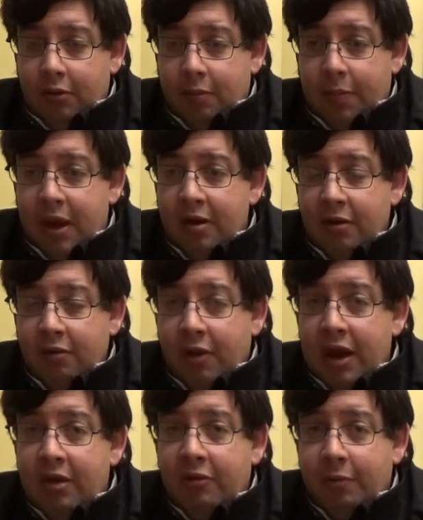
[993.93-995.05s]
better the
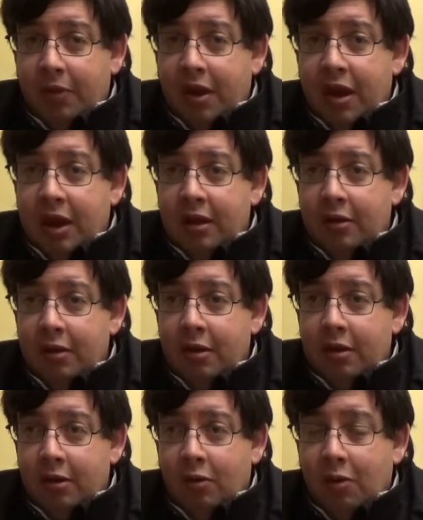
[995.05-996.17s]
Raiders play,
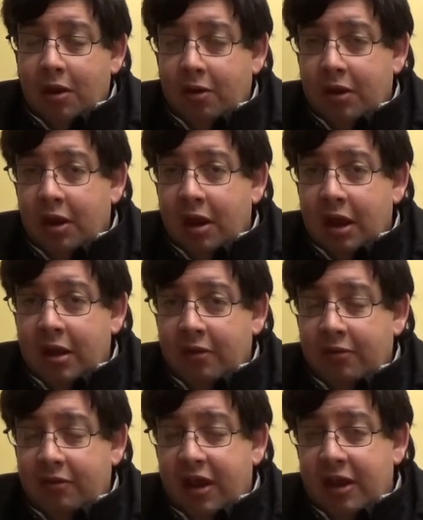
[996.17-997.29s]
the quicker they're going to get a
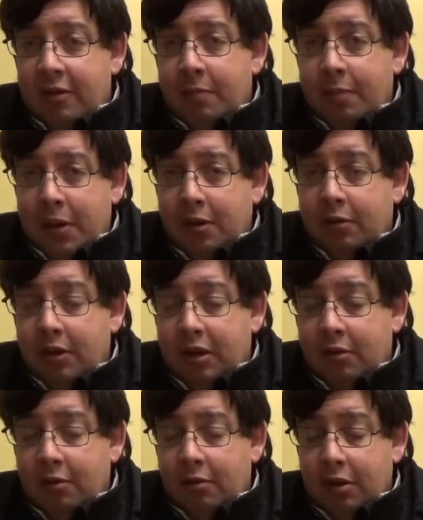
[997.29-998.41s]
stadium built,
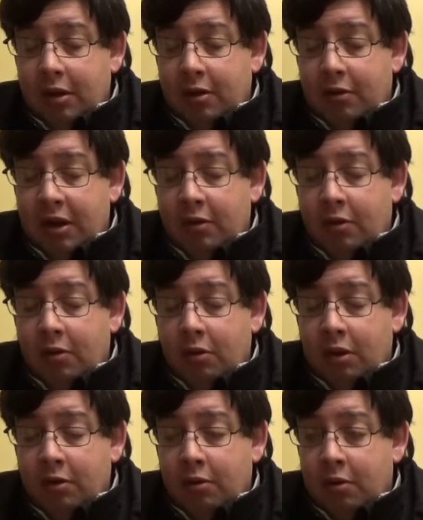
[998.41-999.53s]
either in
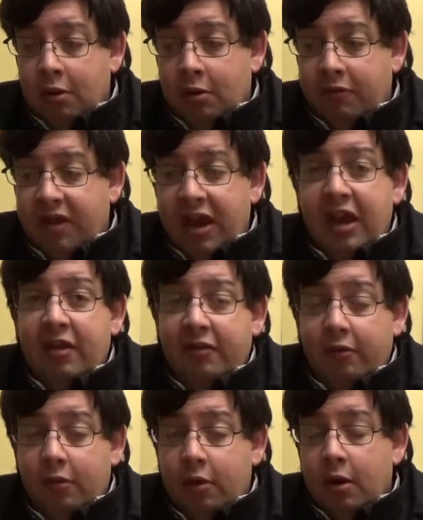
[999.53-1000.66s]
Oakland or in
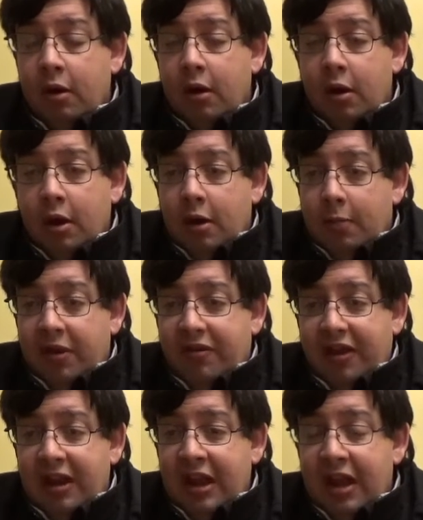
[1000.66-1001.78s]
Vegas But
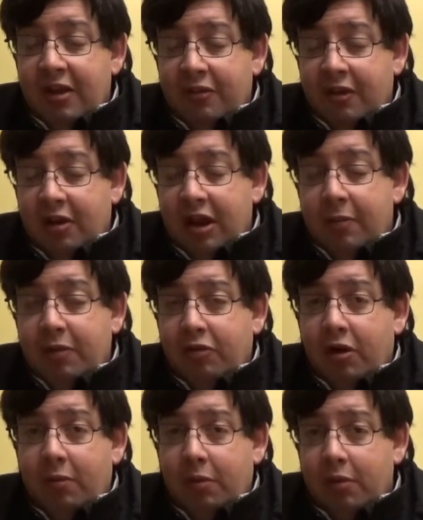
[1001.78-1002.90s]
San Diego's in a heap of
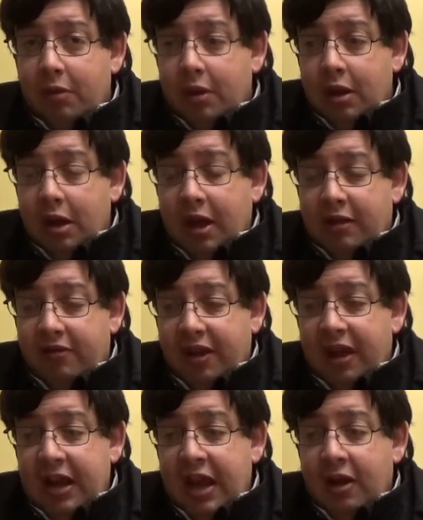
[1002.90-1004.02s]
trouble. And
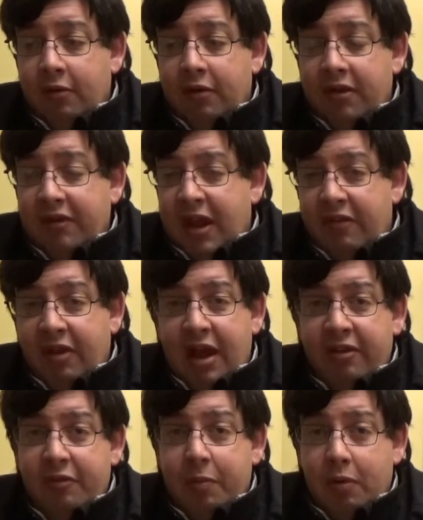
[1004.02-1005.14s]
San Diego doesn't have a lot
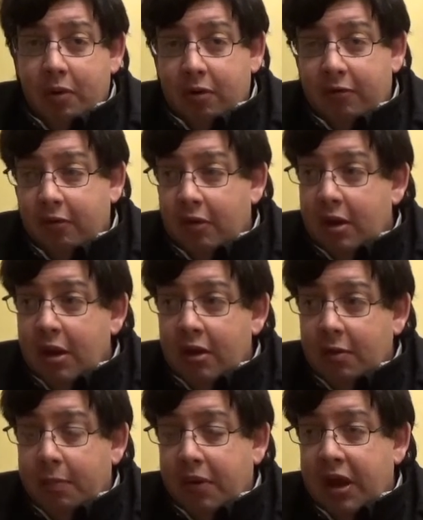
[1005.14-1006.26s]
of supporters.
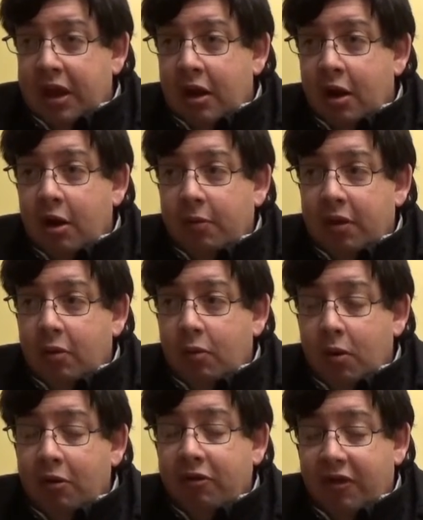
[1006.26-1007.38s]
They're playing in arguably the
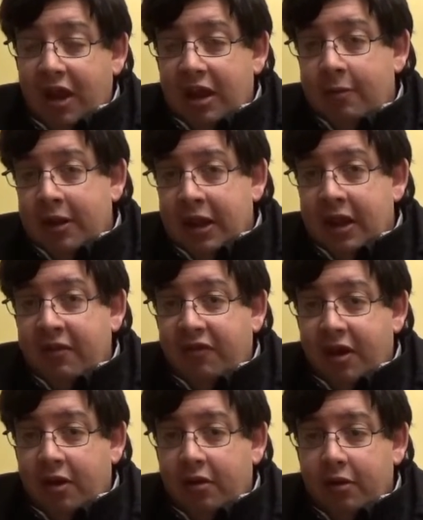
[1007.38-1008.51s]
worst stadium in the
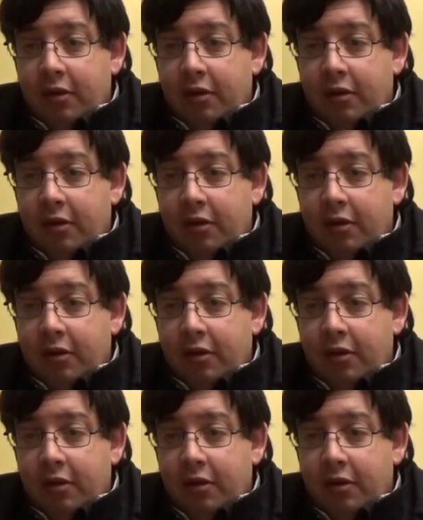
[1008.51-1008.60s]
NFL.